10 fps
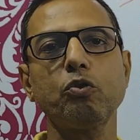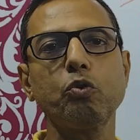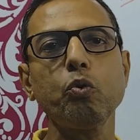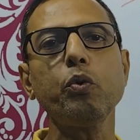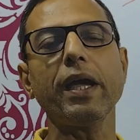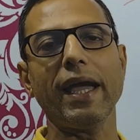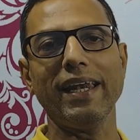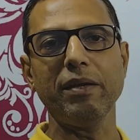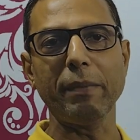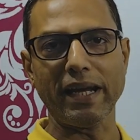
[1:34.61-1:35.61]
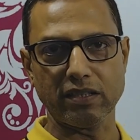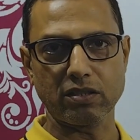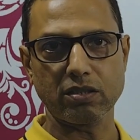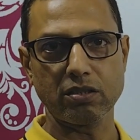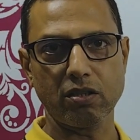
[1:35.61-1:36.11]
two
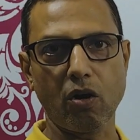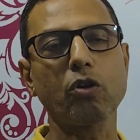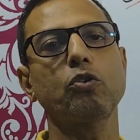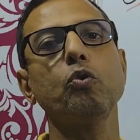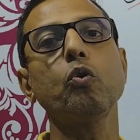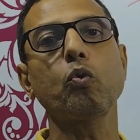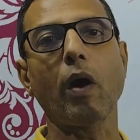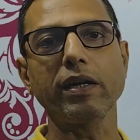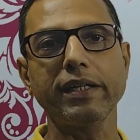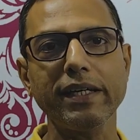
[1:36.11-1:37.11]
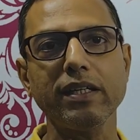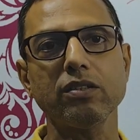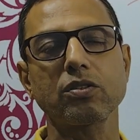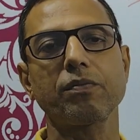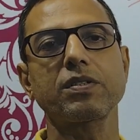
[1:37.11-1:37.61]
elements or two
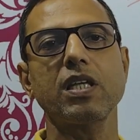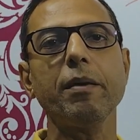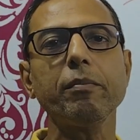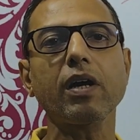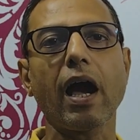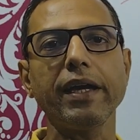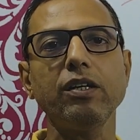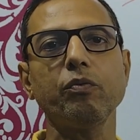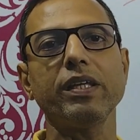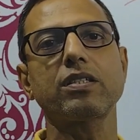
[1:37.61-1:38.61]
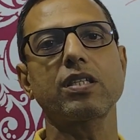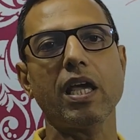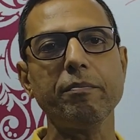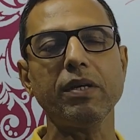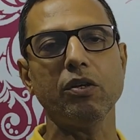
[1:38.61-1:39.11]
quantities of same kind with
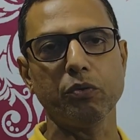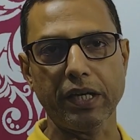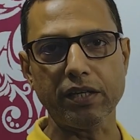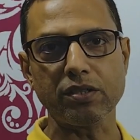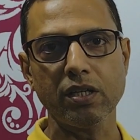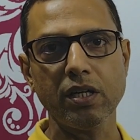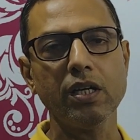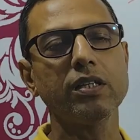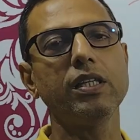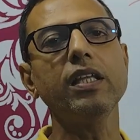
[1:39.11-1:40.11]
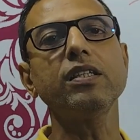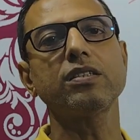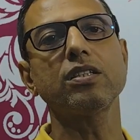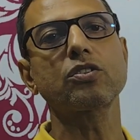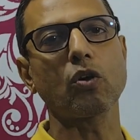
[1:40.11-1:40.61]
same unit, then
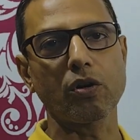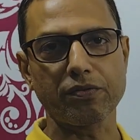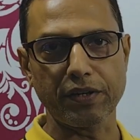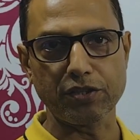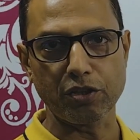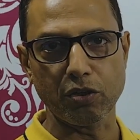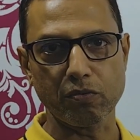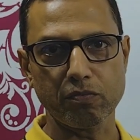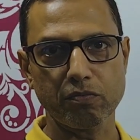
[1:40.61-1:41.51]
this is called ratio.